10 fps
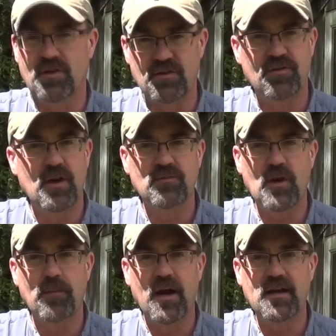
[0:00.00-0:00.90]
click the thumbs
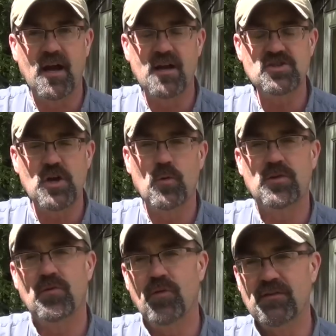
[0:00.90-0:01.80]
up icon, share
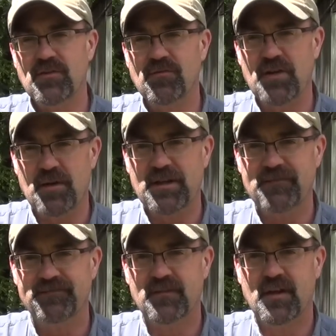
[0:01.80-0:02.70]
with your friends and family.
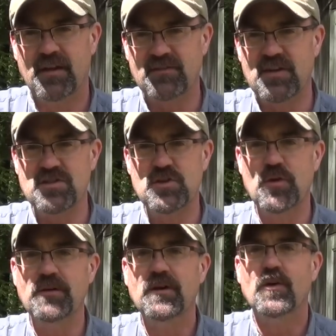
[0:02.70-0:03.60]
Let's get
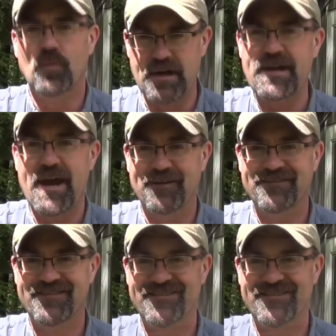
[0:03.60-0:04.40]
to it right now.